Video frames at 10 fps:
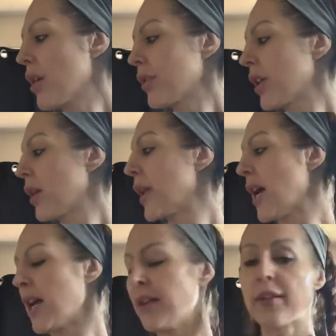I don't think I'm going
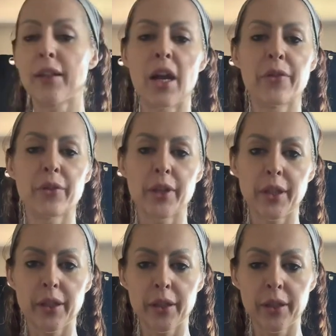to end the live or
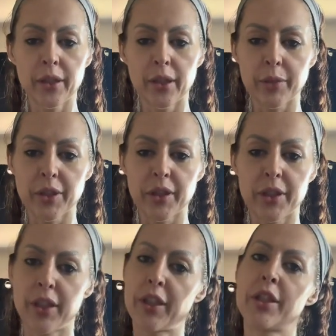anything. I'm just
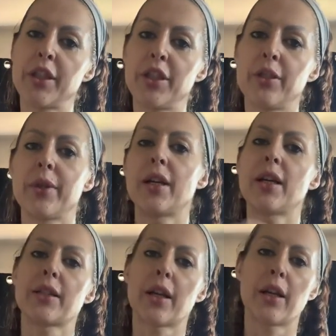going to continue
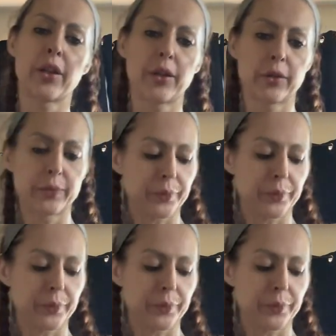it as I